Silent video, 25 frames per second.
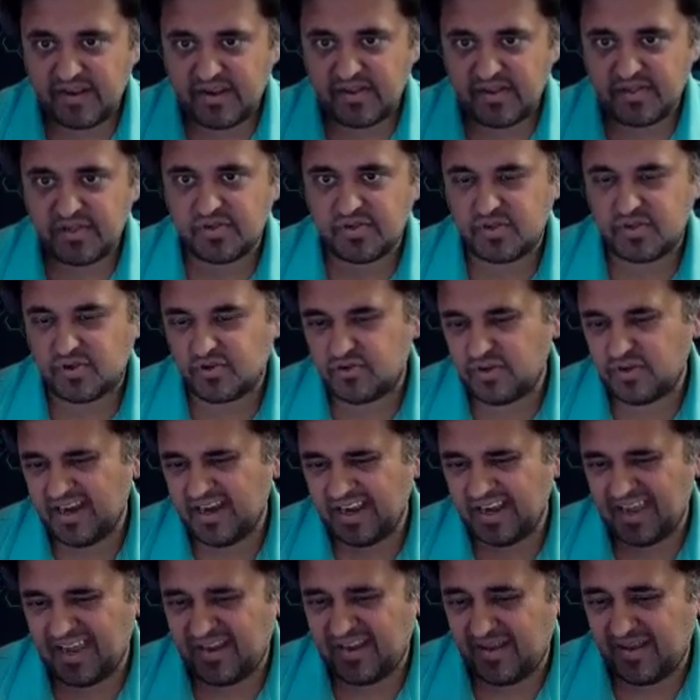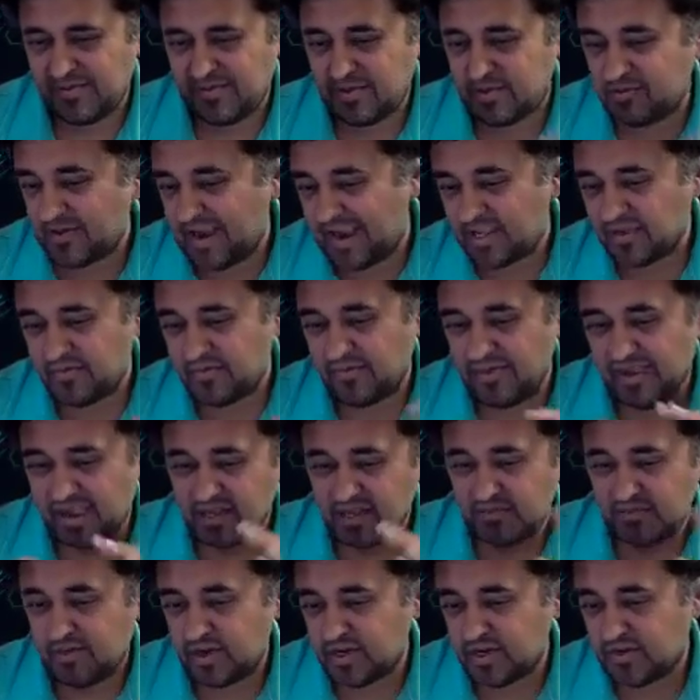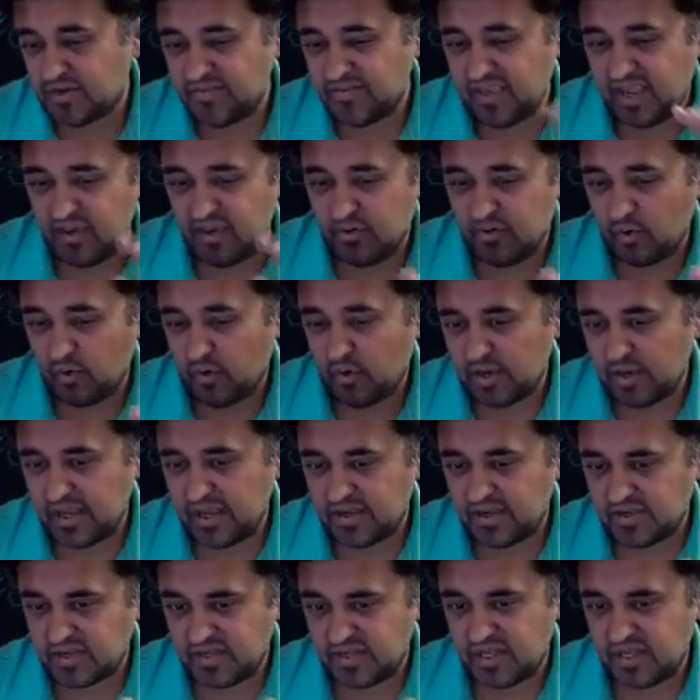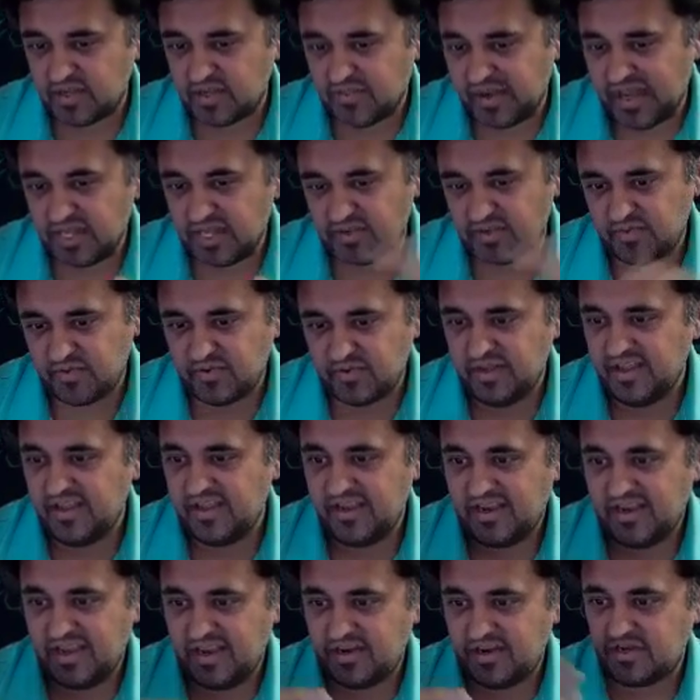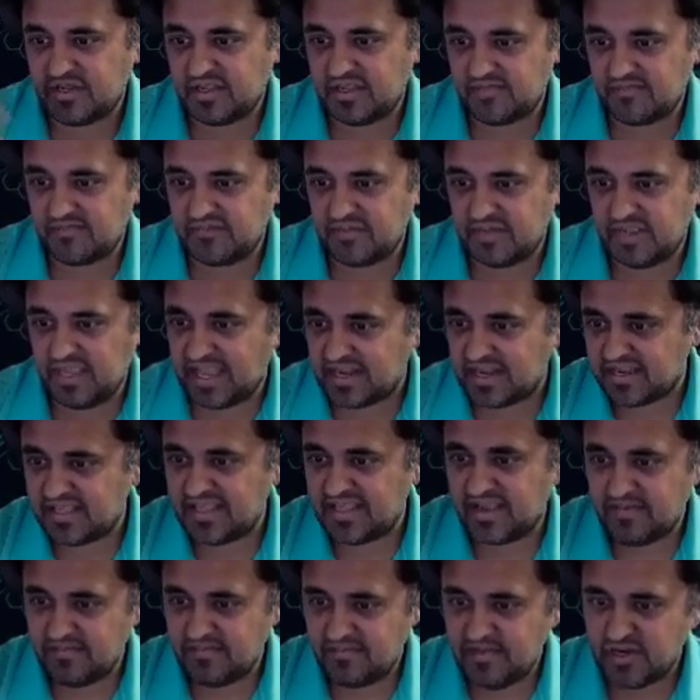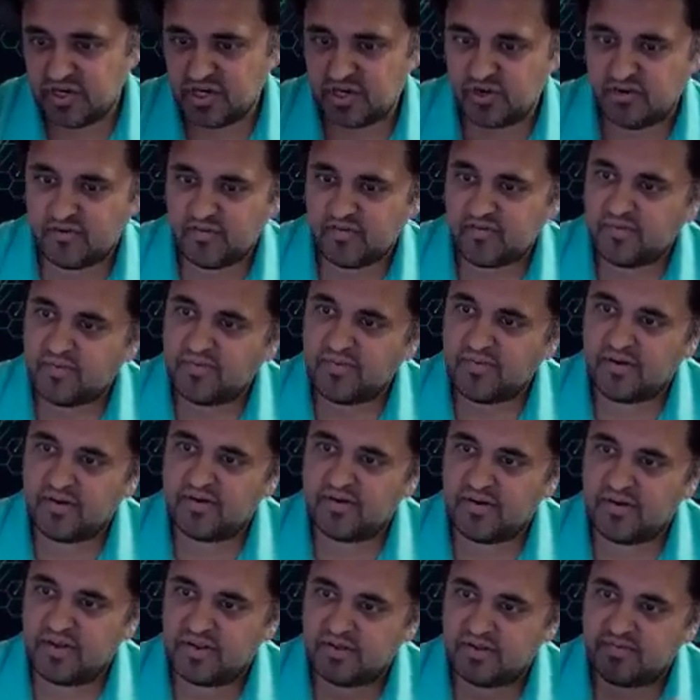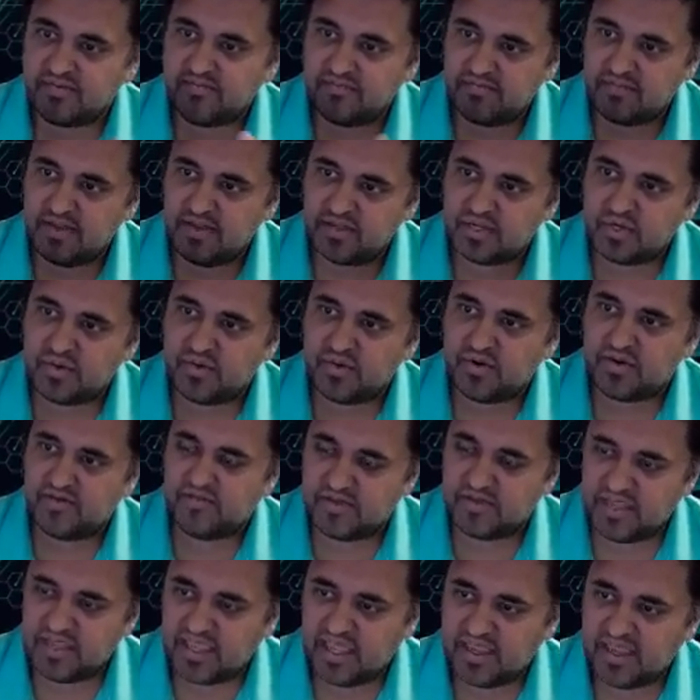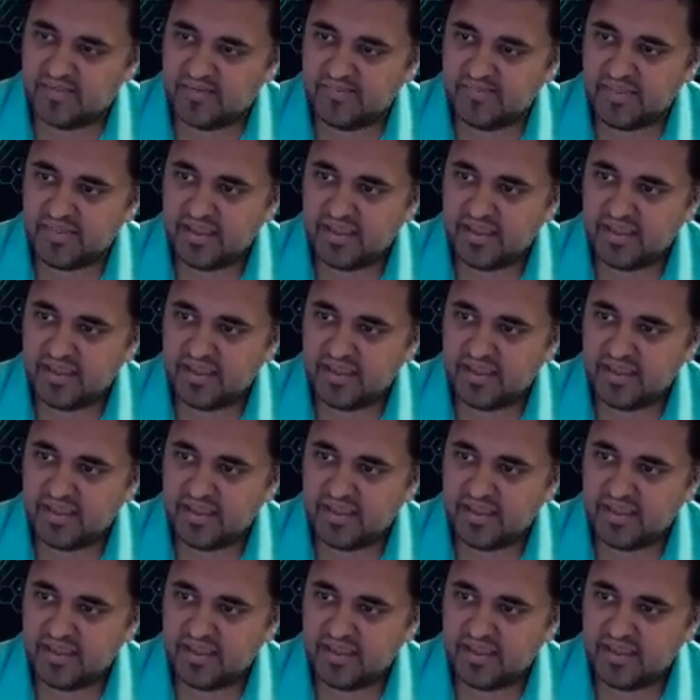And so trying to kind of abstract away as much of the inner workings as possible and just get to that mission driven part, intuitive is key.